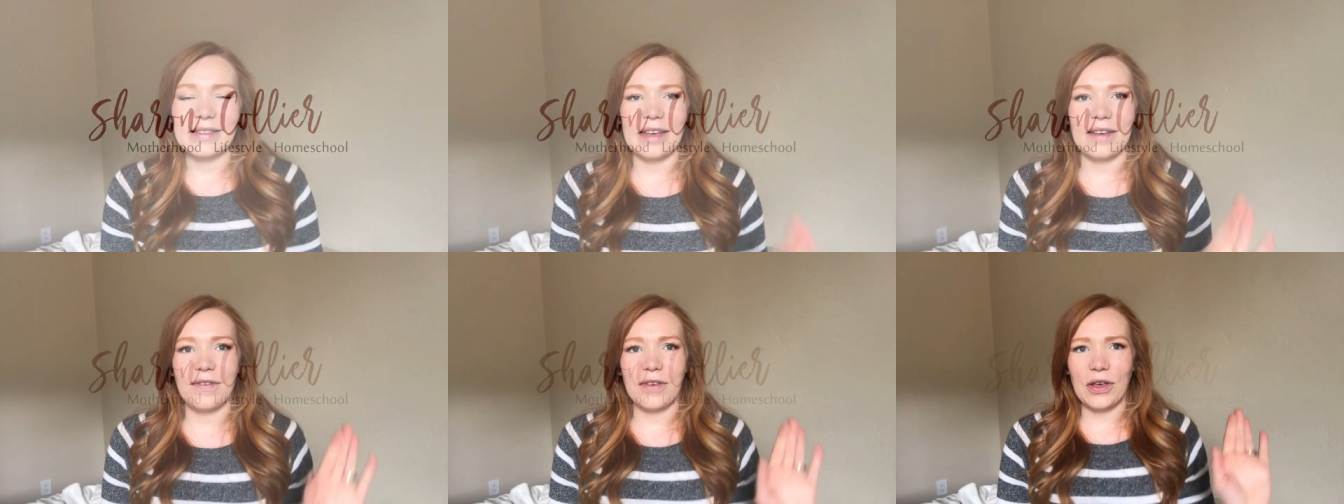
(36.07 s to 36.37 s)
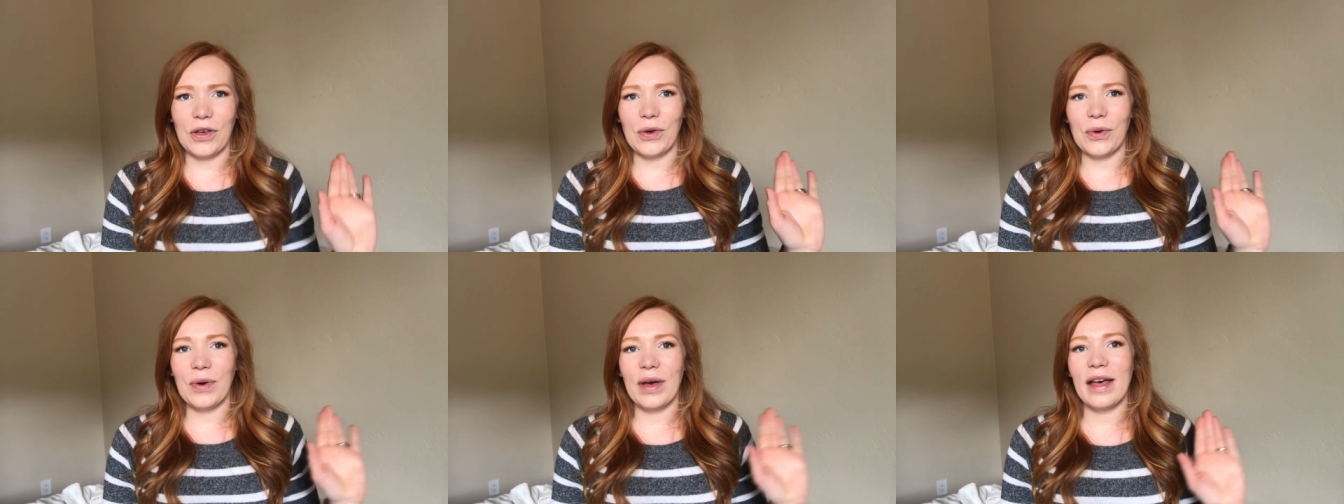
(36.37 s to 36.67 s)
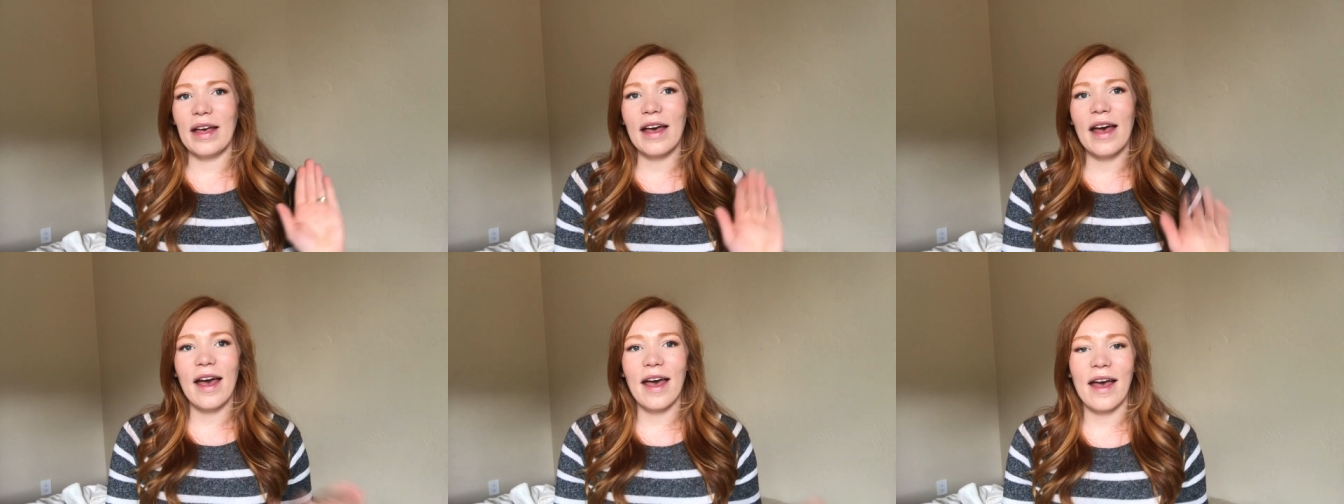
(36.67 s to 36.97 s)
if you
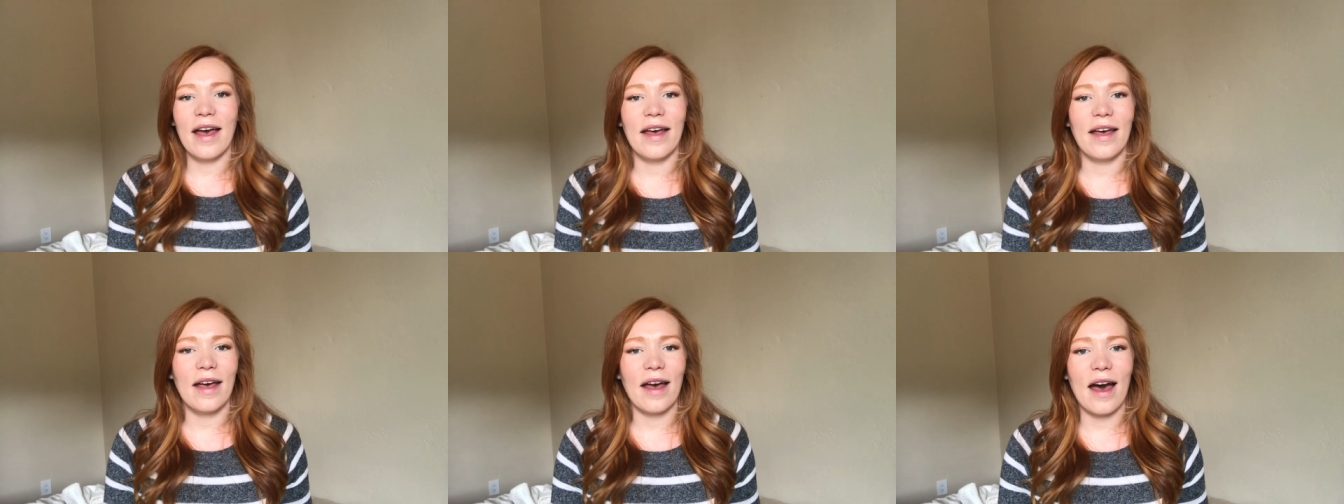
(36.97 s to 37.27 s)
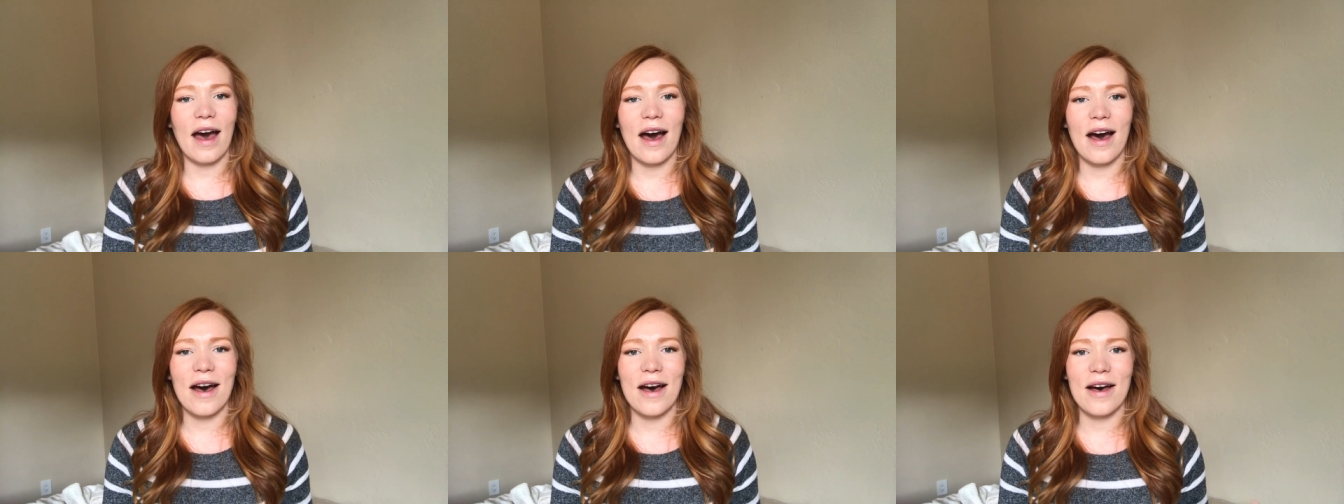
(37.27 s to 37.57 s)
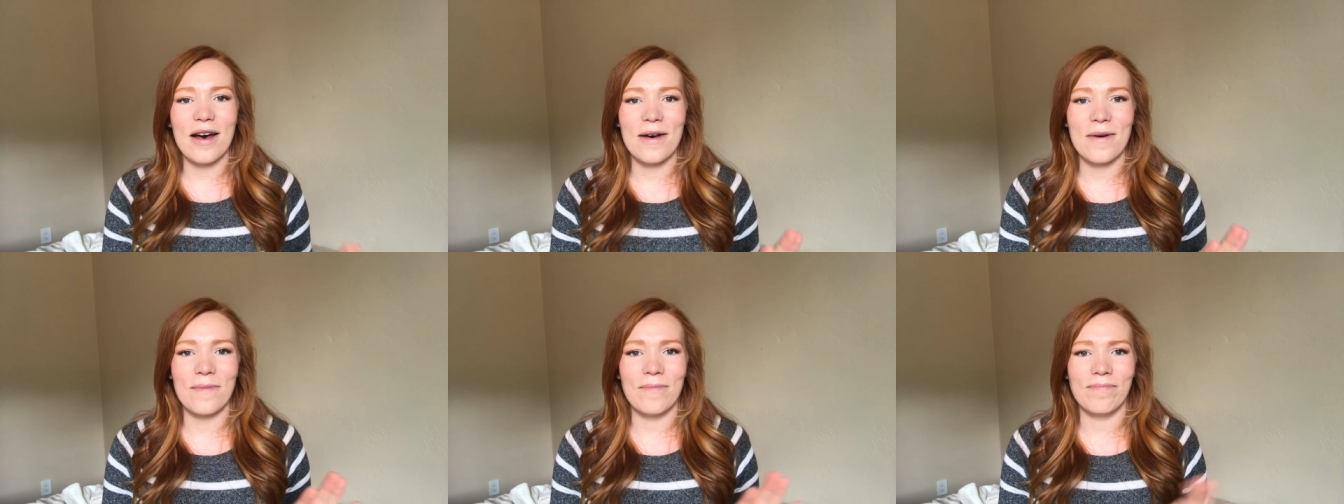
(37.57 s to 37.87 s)

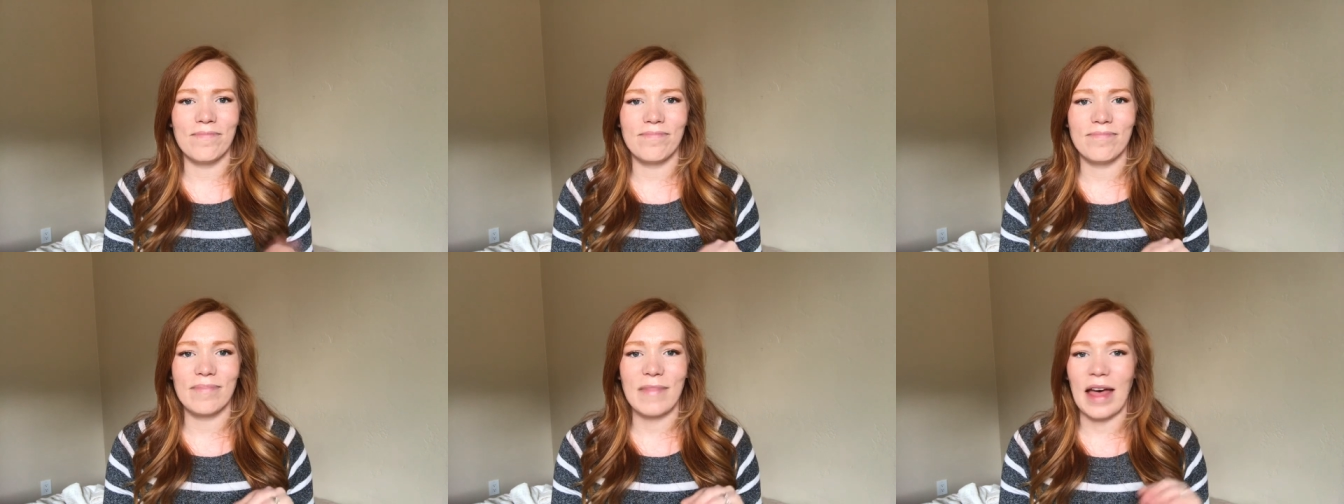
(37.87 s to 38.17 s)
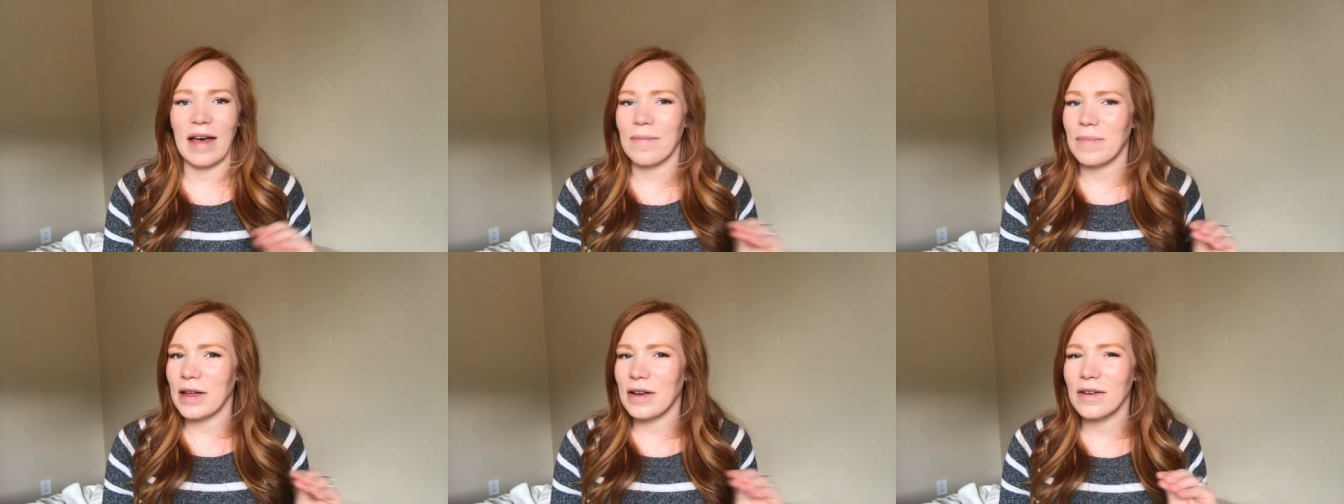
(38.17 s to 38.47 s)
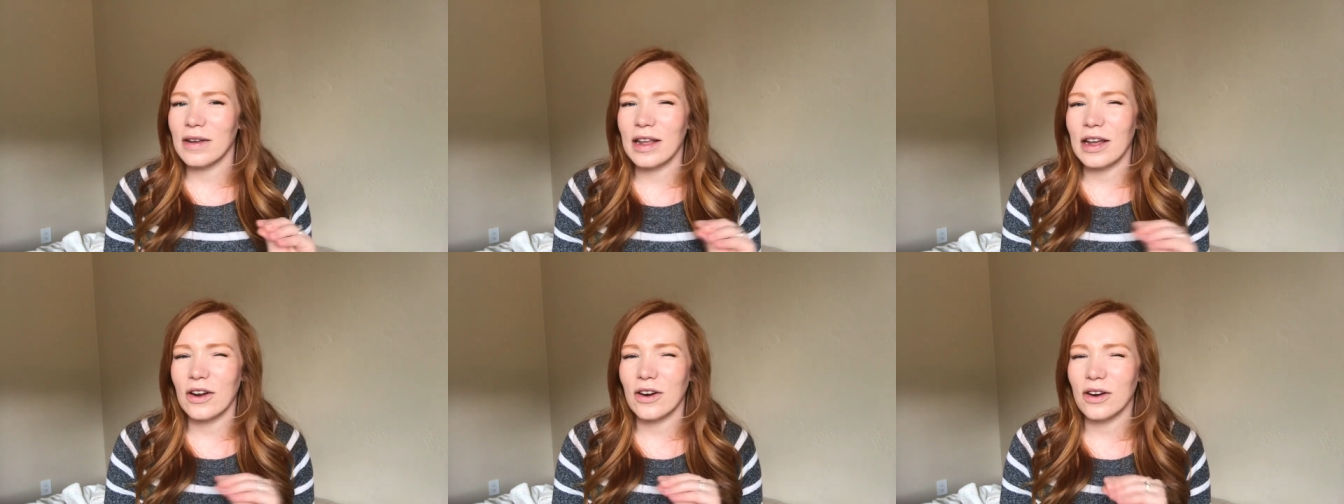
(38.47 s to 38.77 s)
um, have
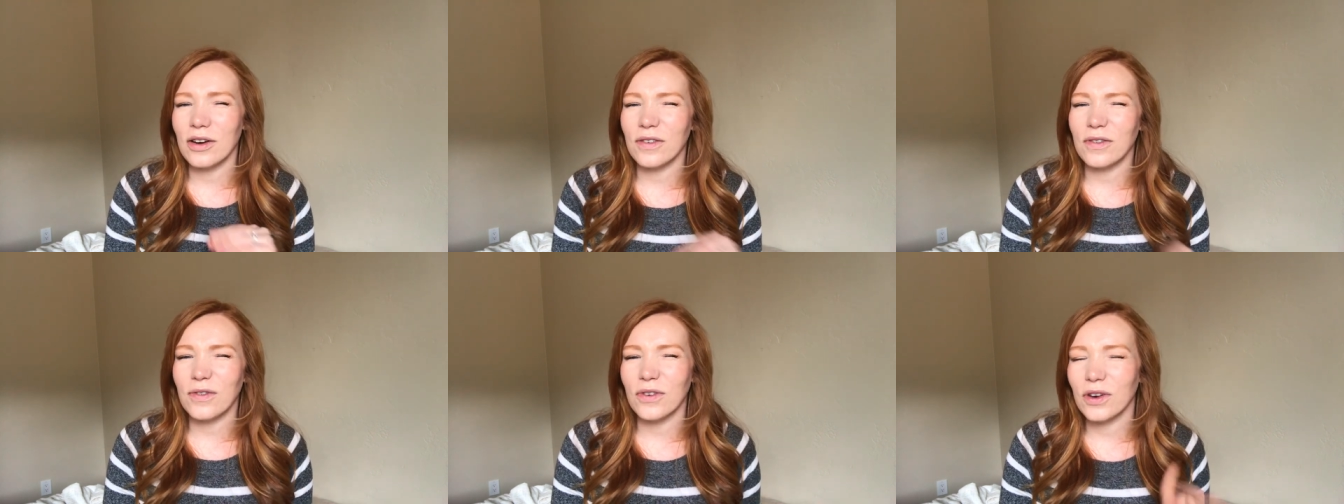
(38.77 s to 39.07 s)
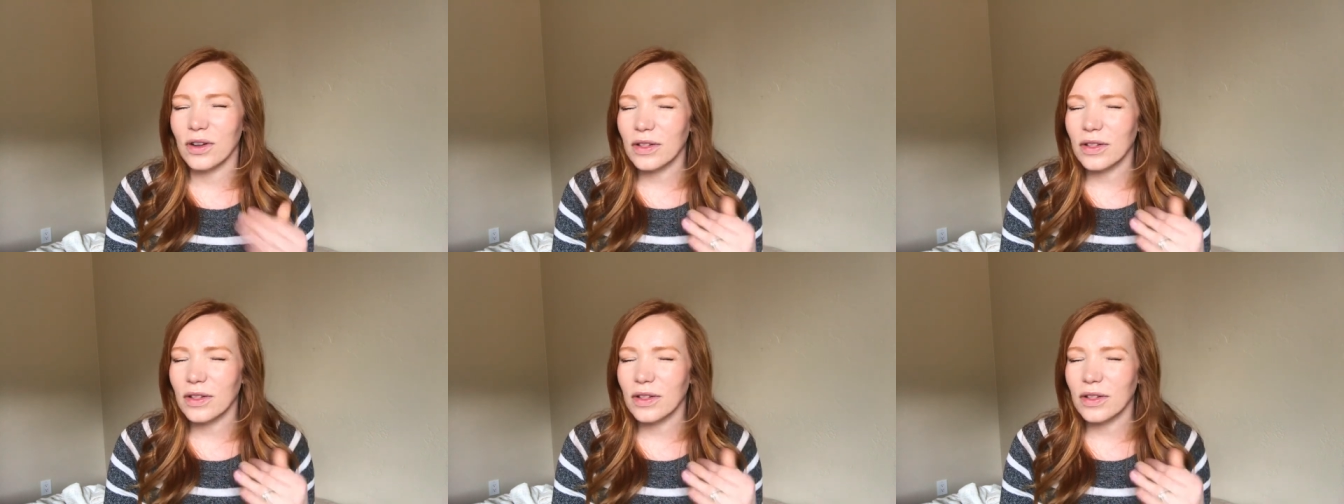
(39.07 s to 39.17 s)
been here for